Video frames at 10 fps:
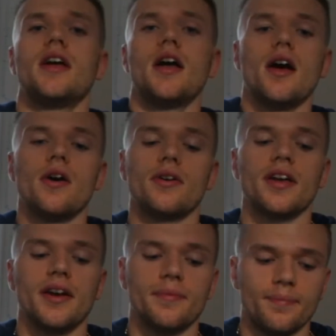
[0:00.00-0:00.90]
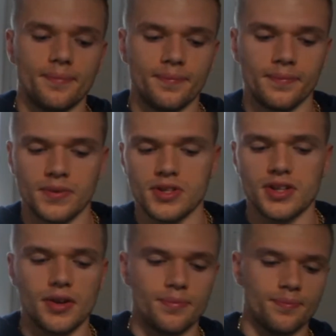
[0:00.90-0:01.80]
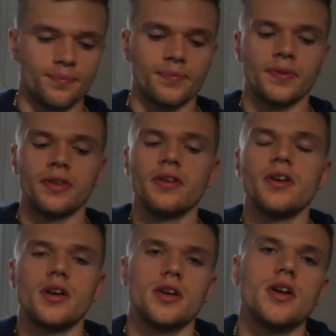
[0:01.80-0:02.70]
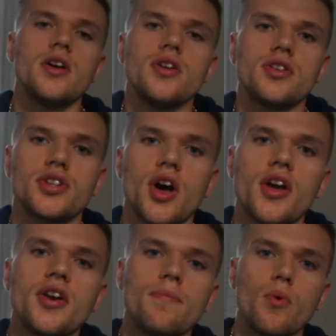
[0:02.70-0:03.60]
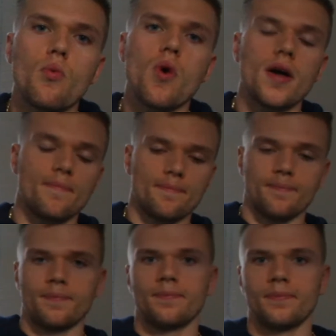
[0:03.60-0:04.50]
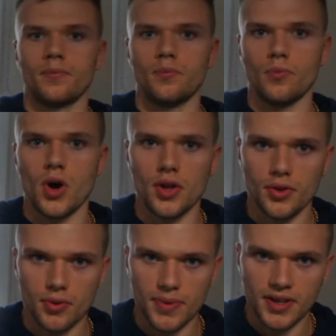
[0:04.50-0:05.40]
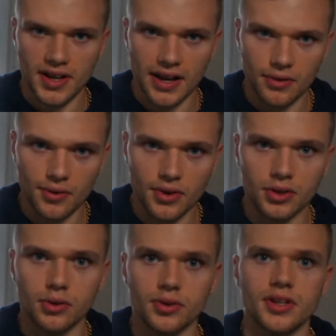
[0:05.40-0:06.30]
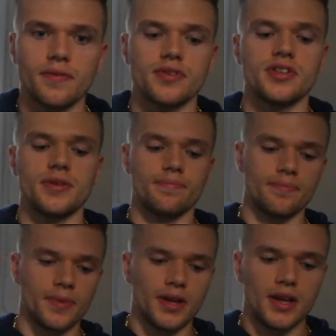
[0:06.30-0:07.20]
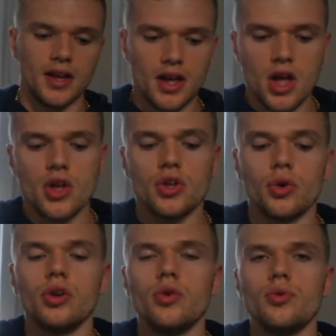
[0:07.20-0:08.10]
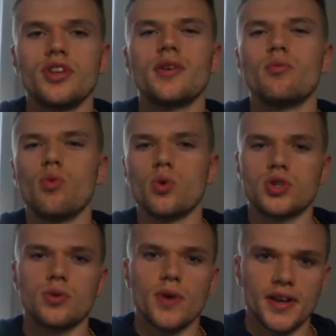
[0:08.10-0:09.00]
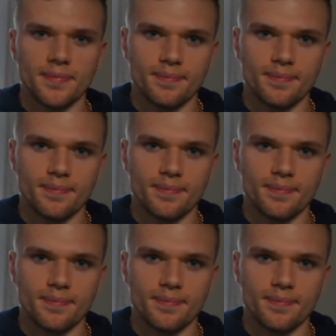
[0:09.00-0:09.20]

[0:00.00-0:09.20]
Okay, so sign number 1 why you could be in a caloric deficit. You're losing water weight.